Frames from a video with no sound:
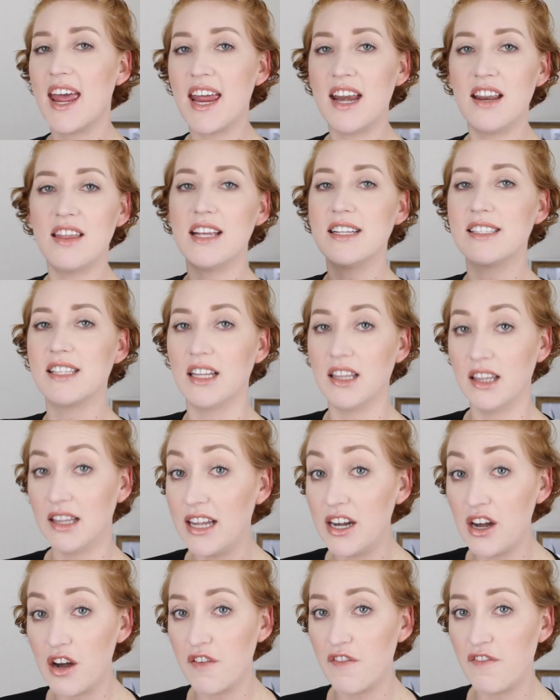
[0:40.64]
in this
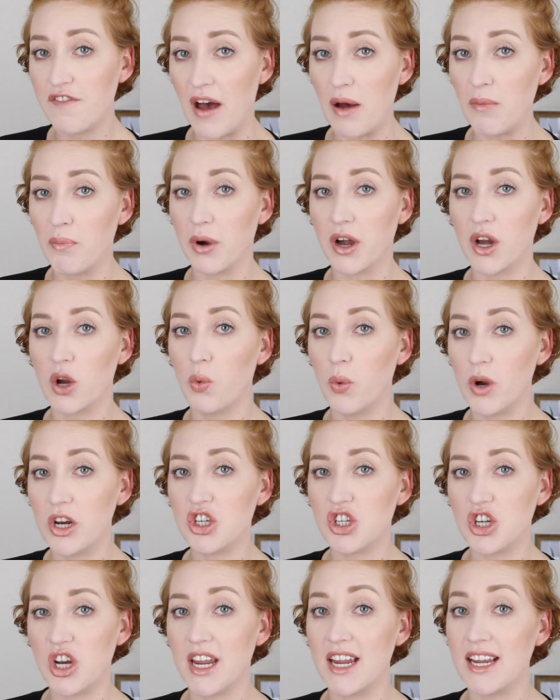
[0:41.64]
linen fabric,
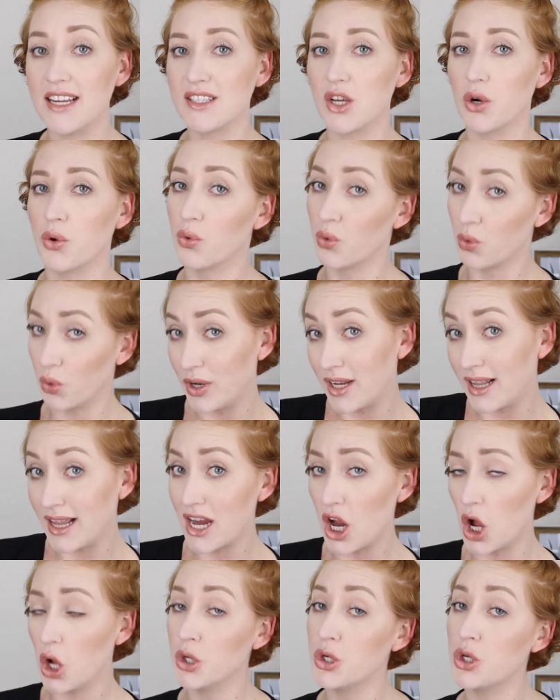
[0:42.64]
which is
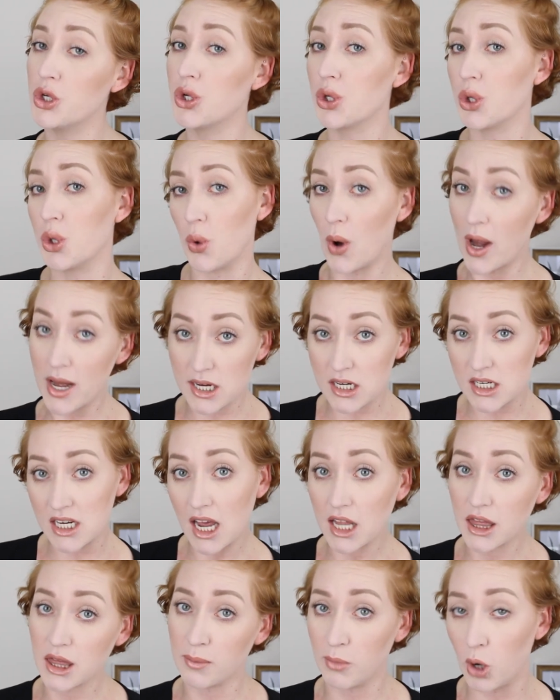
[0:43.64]
really on trend
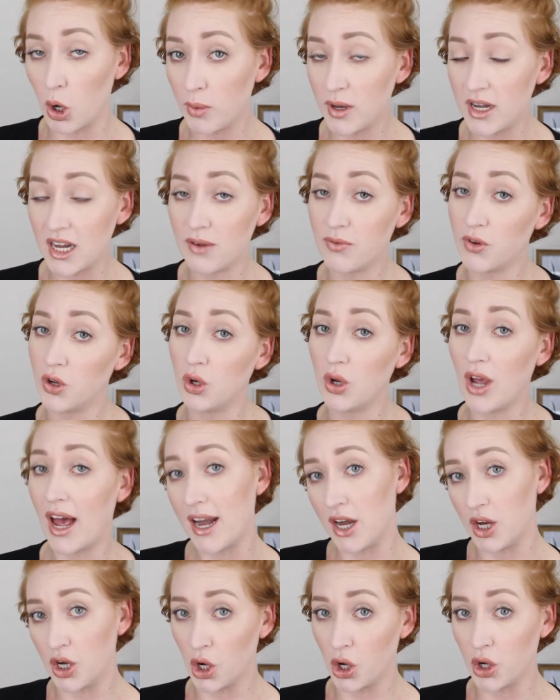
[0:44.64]
at the moment if you
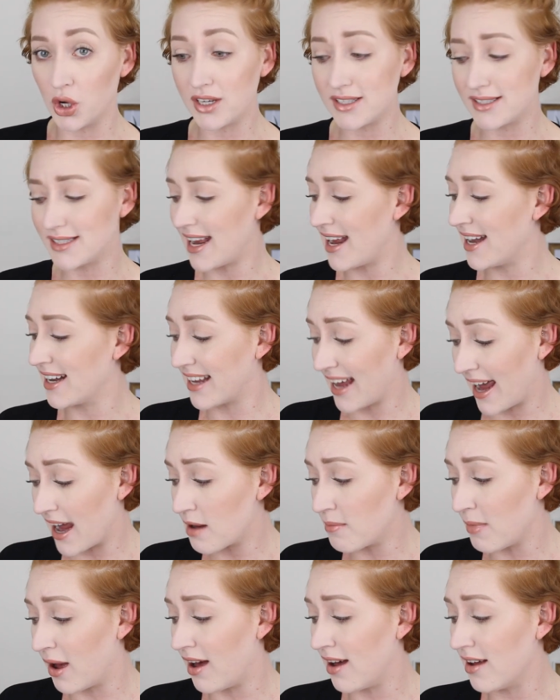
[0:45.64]
hadn't noticed, and
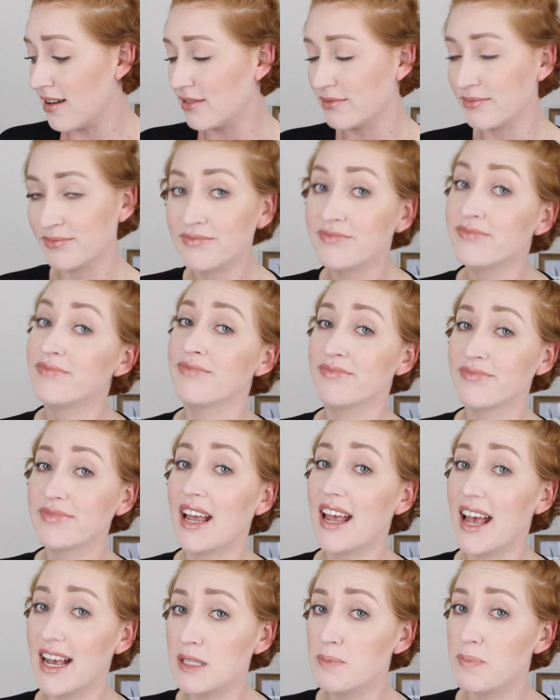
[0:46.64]
Kmart
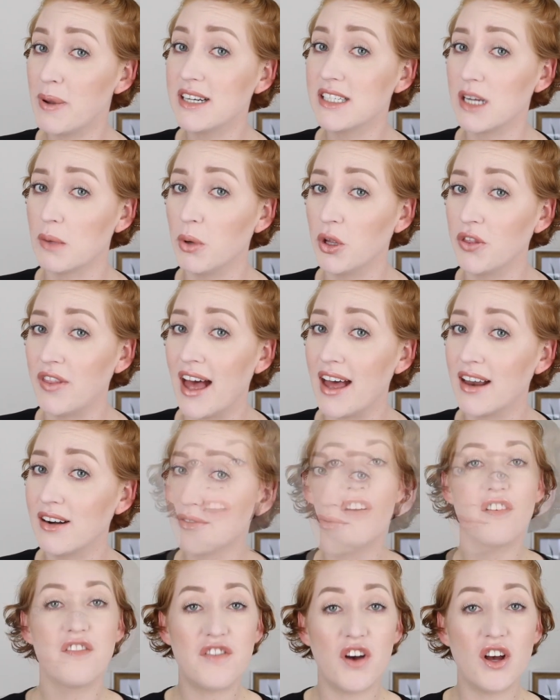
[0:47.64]
has picked up on that.
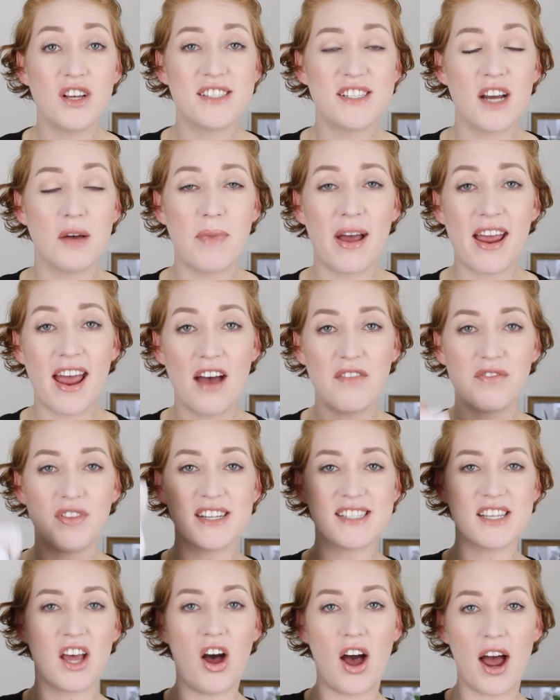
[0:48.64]
First up, I have
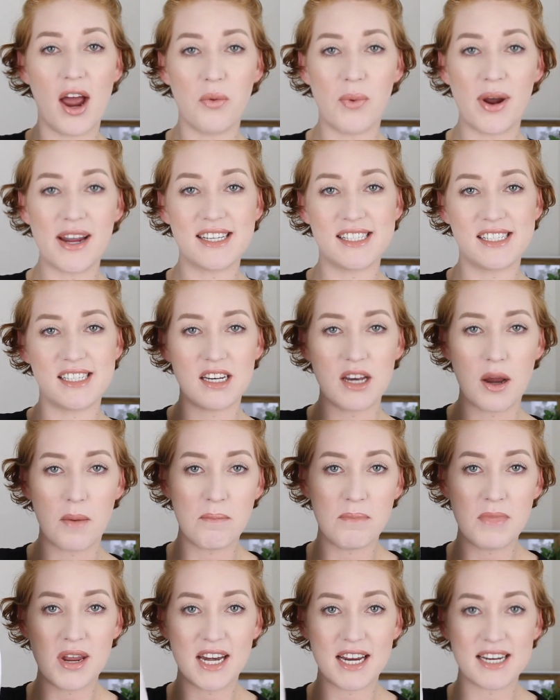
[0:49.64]
this high-waisted
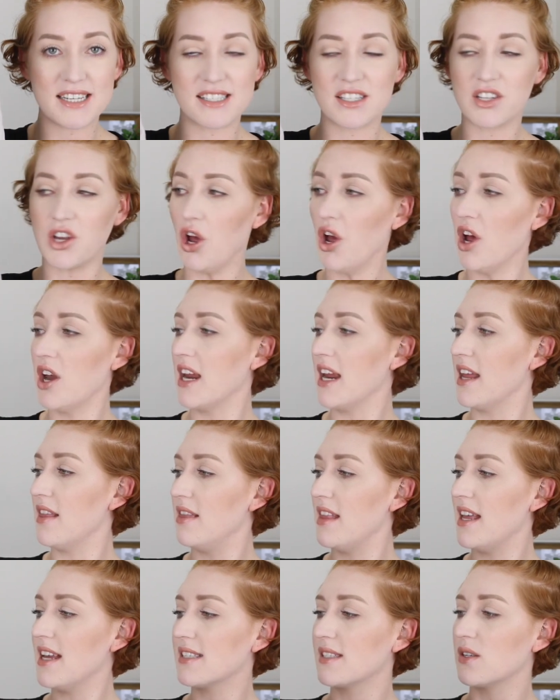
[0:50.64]
mini skirt
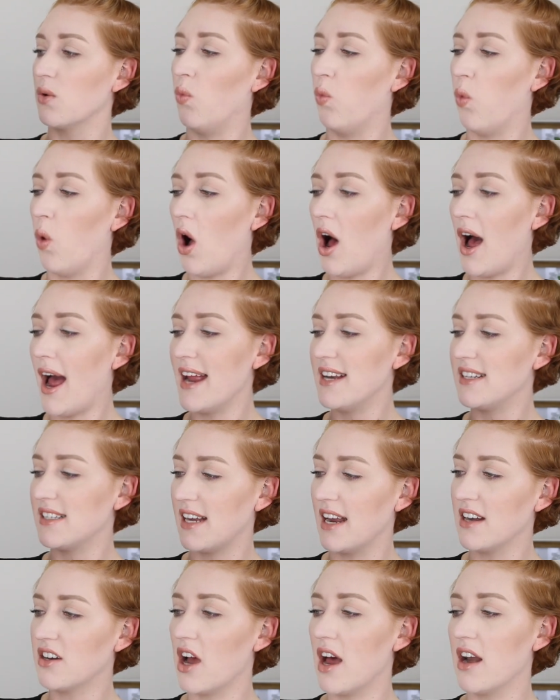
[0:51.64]
in this white
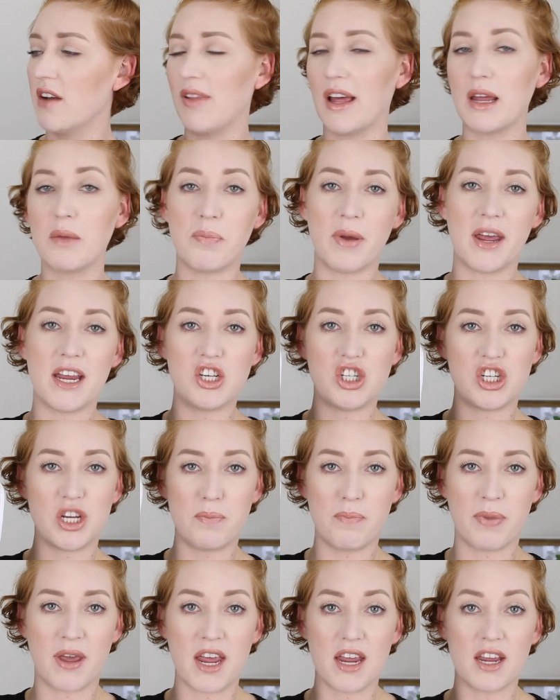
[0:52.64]
and kind of like
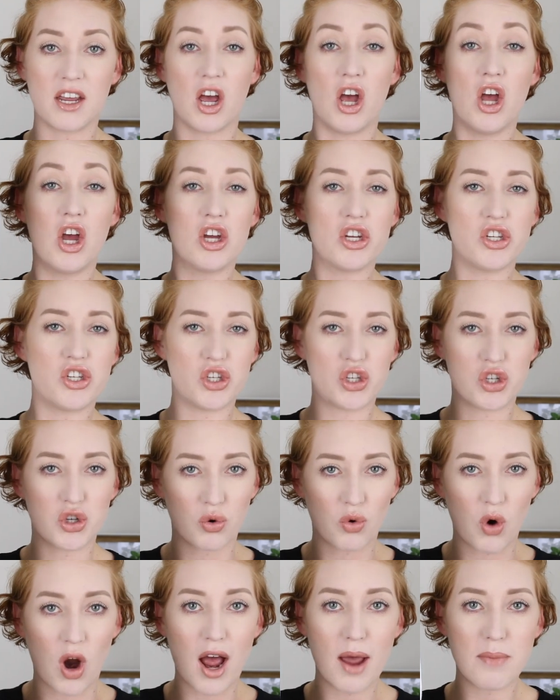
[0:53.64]
peachy pink
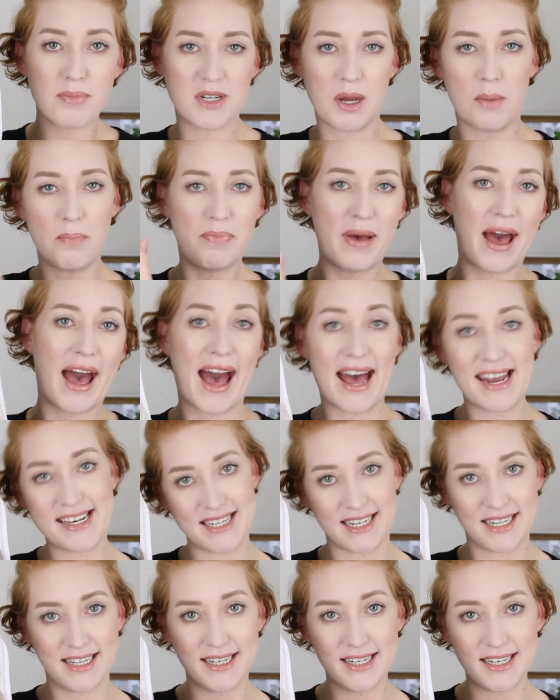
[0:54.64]
striped
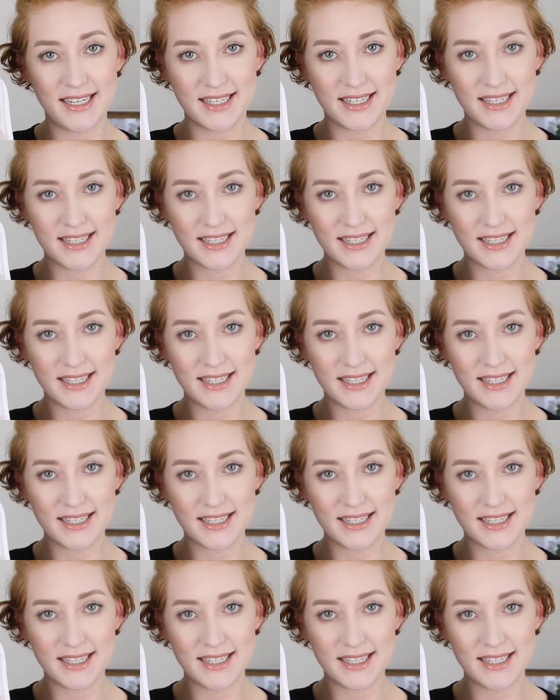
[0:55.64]
pattern.